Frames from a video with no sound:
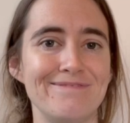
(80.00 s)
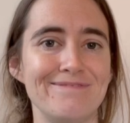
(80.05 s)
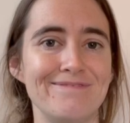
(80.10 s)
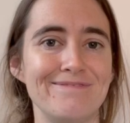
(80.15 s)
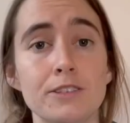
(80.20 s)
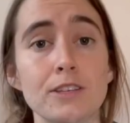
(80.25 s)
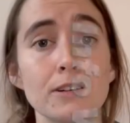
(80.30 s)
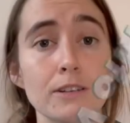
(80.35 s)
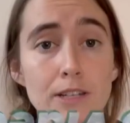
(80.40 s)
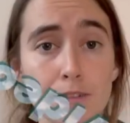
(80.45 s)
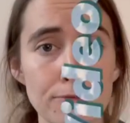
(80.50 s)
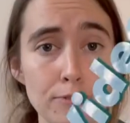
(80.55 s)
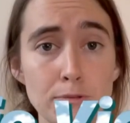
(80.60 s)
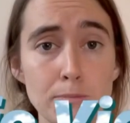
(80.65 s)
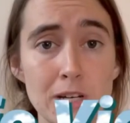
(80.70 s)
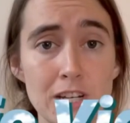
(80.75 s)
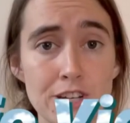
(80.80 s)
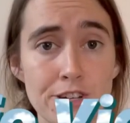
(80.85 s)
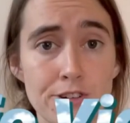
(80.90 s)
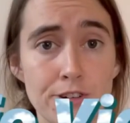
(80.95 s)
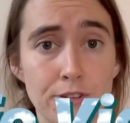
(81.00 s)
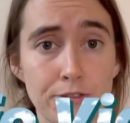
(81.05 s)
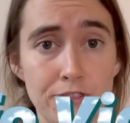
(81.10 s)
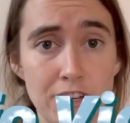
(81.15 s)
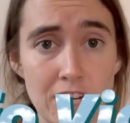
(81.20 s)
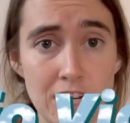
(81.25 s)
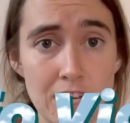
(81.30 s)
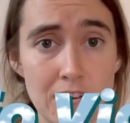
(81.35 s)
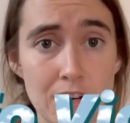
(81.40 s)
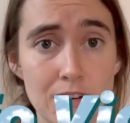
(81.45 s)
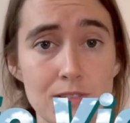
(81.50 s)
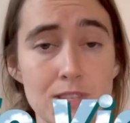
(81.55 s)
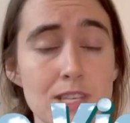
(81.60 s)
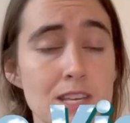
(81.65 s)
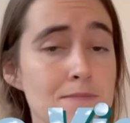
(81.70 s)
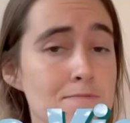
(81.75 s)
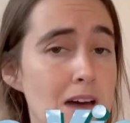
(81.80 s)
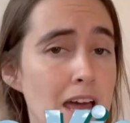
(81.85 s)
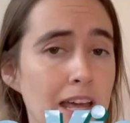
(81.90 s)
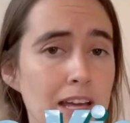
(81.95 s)
So informational videos,
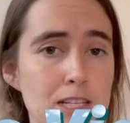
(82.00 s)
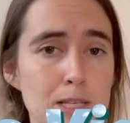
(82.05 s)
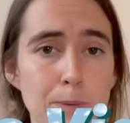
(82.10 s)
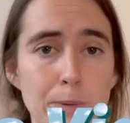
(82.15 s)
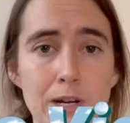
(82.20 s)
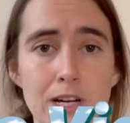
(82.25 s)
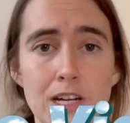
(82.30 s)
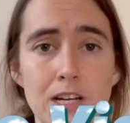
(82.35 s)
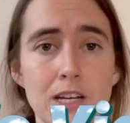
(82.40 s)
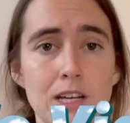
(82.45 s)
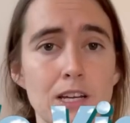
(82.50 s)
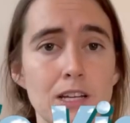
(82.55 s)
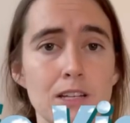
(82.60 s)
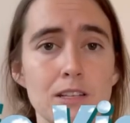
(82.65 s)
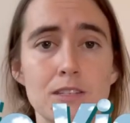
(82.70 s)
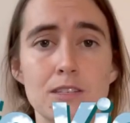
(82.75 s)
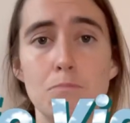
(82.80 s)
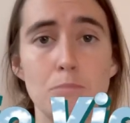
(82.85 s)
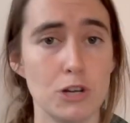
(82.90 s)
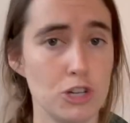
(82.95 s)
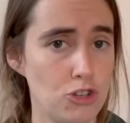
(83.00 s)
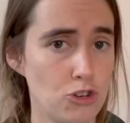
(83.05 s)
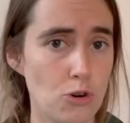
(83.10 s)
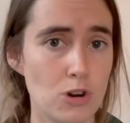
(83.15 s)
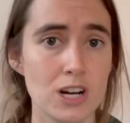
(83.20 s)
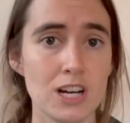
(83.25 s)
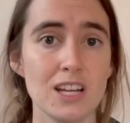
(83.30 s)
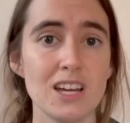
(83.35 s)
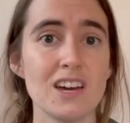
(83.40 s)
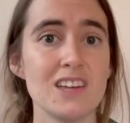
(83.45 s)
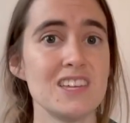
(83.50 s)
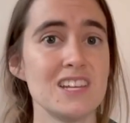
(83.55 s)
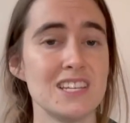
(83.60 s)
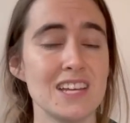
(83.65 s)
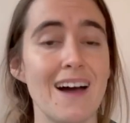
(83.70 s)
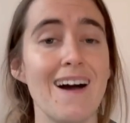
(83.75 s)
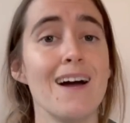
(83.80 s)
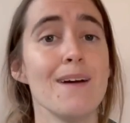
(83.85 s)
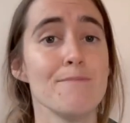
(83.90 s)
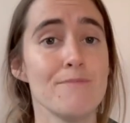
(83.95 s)
in my experience, majority of the
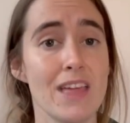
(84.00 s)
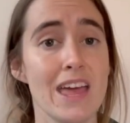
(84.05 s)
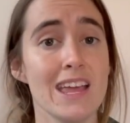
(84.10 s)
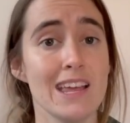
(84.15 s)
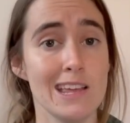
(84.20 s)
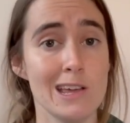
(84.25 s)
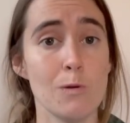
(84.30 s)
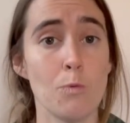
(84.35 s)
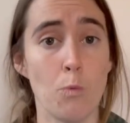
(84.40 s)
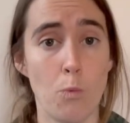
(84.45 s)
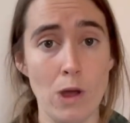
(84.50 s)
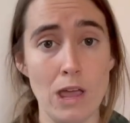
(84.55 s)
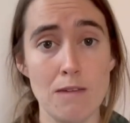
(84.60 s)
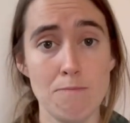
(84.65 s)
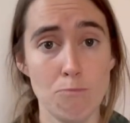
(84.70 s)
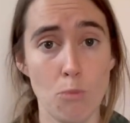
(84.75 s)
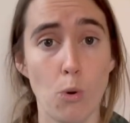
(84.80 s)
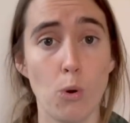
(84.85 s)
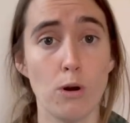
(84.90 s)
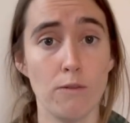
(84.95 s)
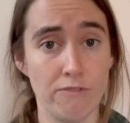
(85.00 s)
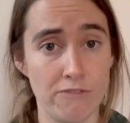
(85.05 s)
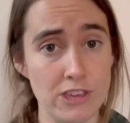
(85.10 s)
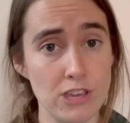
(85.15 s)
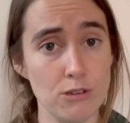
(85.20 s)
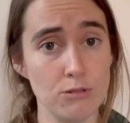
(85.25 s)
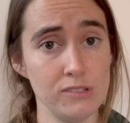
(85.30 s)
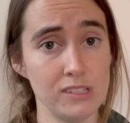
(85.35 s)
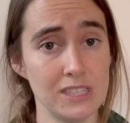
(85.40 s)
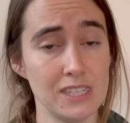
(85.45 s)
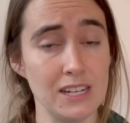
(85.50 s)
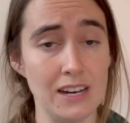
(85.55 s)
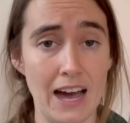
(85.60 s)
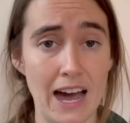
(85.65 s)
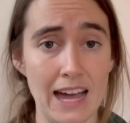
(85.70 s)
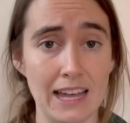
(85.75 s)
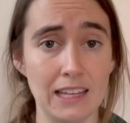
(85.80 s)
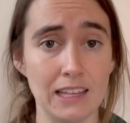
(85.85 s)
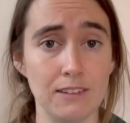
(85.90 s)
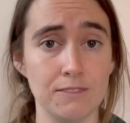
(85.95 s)
time they get way more views than
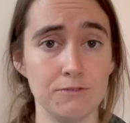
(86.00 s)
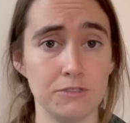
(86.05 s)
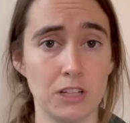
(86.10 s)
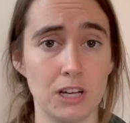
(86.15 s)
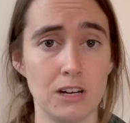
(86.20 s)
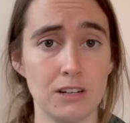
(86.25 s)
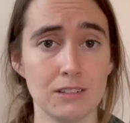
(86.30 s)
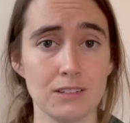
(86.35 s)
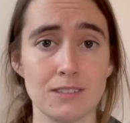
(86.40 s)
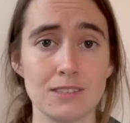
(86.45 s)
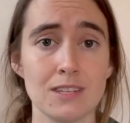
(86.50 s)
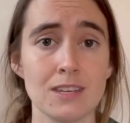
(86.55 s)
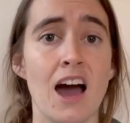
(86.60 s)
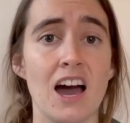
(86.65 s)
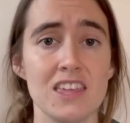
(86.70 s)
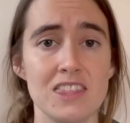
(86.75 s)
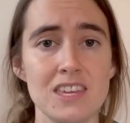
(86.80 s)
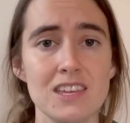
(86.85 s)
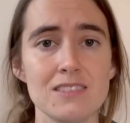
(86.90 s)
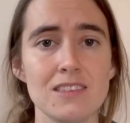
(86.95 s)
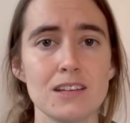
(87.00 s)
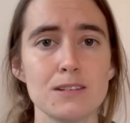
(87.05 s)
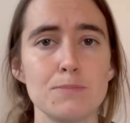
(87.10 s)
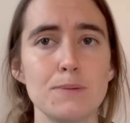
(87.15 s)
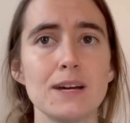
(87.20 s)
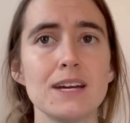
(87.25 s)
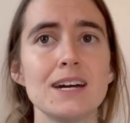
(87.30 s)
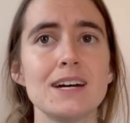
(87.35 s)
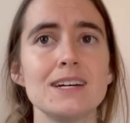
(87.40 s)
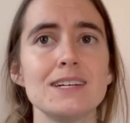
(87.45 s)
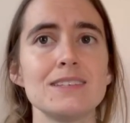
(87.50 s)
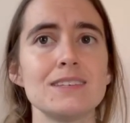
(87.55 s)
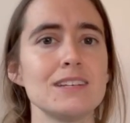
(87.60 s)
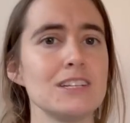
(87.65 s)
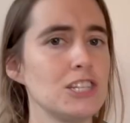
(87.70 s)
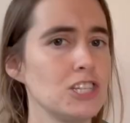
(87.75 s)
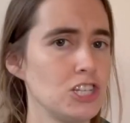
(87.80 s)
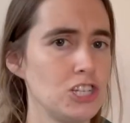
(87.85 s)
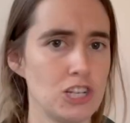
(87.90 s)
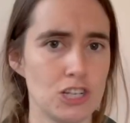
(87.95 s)
hiking vlogs. I think that's because
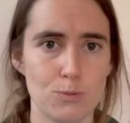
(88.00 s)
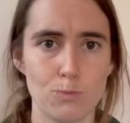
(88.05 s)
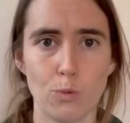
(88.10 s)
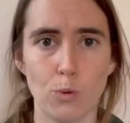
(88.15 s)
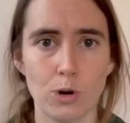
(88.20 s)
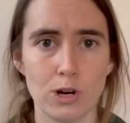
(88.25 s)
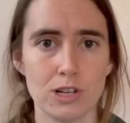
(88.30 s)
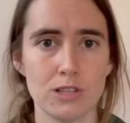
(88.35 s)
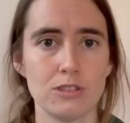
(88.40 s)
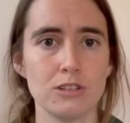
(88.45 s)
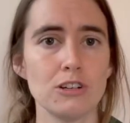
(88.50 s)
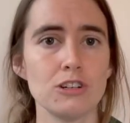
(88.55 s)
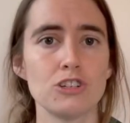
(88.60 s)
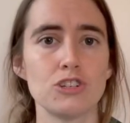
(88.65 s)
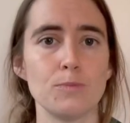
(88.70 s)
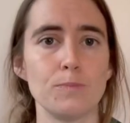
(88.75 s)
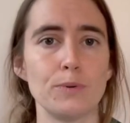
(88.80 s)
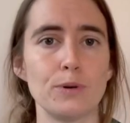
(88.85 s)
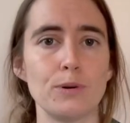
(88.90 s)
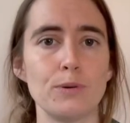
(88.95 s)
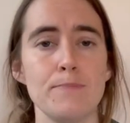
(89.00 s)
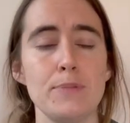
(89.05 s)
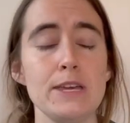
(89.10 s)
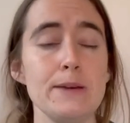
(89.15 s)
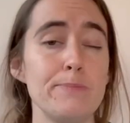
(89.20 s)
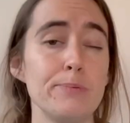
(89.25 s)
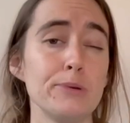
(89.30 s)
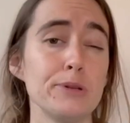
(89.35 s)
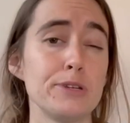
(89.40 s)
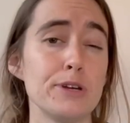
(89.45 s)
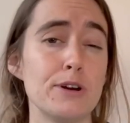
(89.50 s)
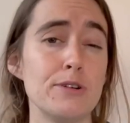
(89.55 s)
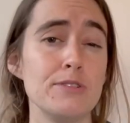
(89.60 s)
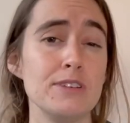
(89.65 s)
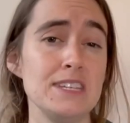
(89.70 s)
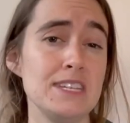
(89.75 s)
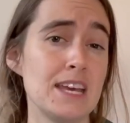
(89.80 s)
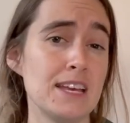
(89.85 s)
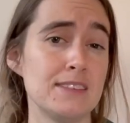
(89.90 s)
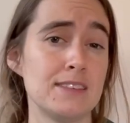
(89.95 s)
it's just more searchable. People
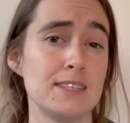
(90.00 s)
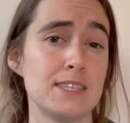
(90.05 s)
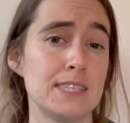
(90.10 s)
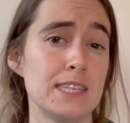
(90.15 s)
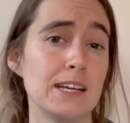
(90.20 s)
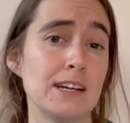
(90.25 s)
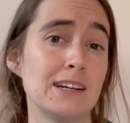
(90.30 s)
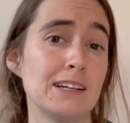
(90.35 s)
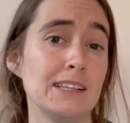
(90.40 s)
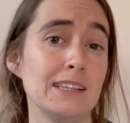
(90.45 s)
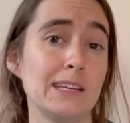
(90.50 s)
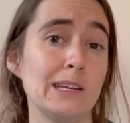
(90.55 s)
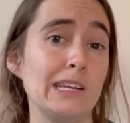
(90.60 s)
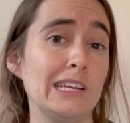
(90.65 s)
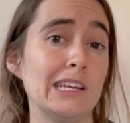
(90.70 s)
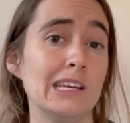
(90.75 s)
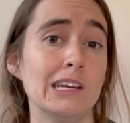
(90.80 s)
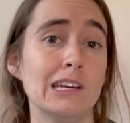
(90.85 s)
don't necessarily